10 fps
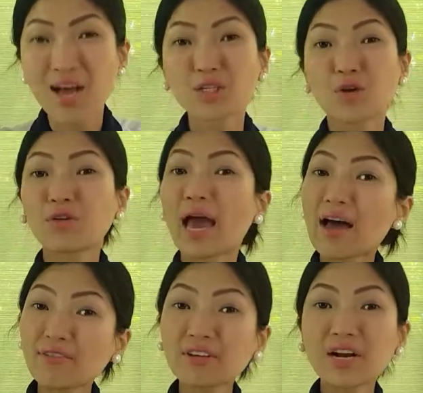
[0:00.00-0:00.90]
So if you
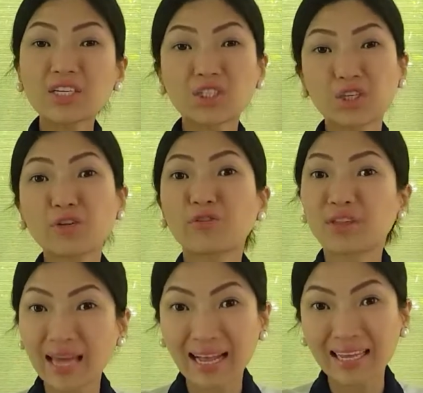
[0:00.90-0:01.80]
haven't registered for
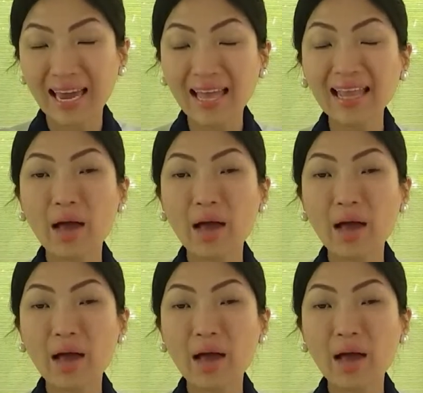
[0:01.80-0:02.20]
that yet,